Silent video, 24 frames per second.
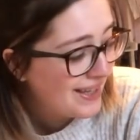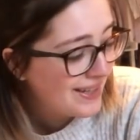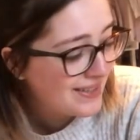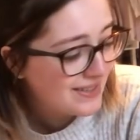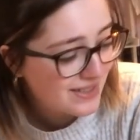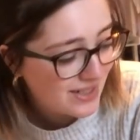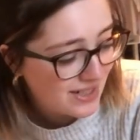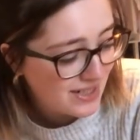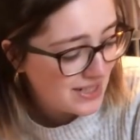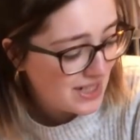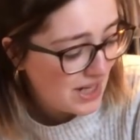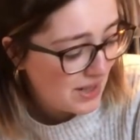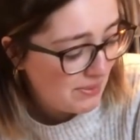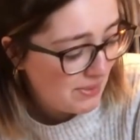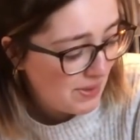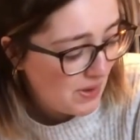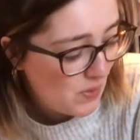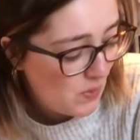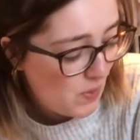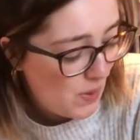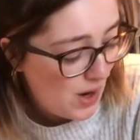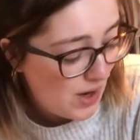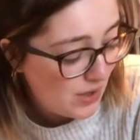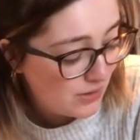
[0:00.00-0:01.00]
It's going to take me
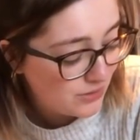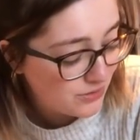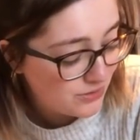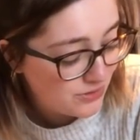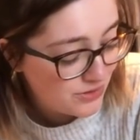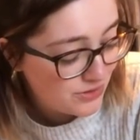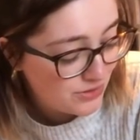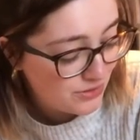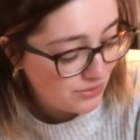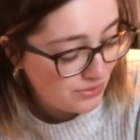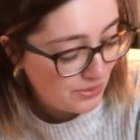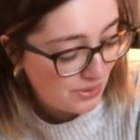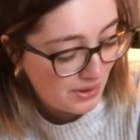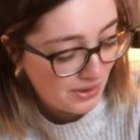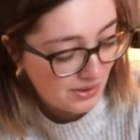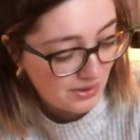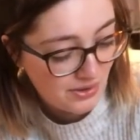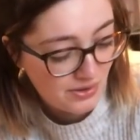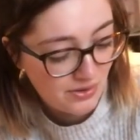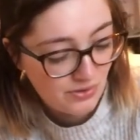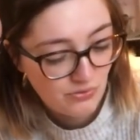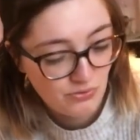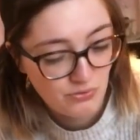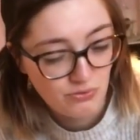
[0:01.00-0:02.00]
a while to
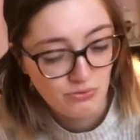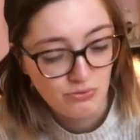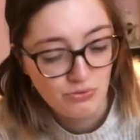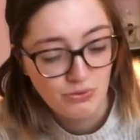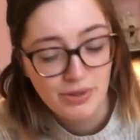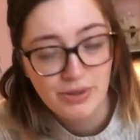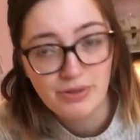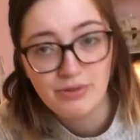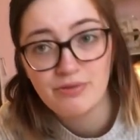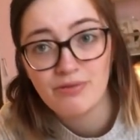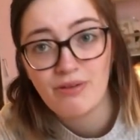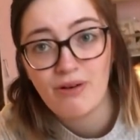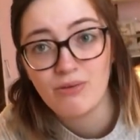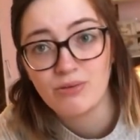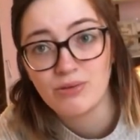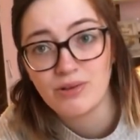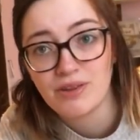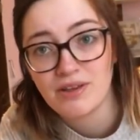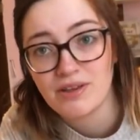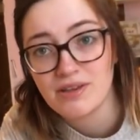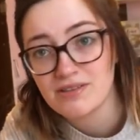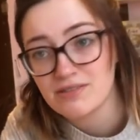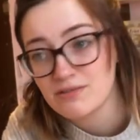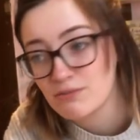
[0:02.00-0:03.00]
refold
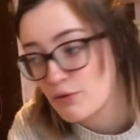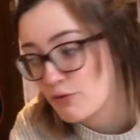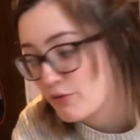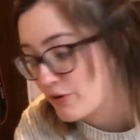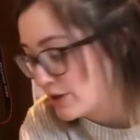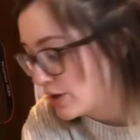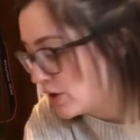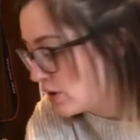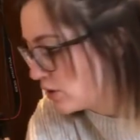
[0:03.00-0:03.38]
these Marie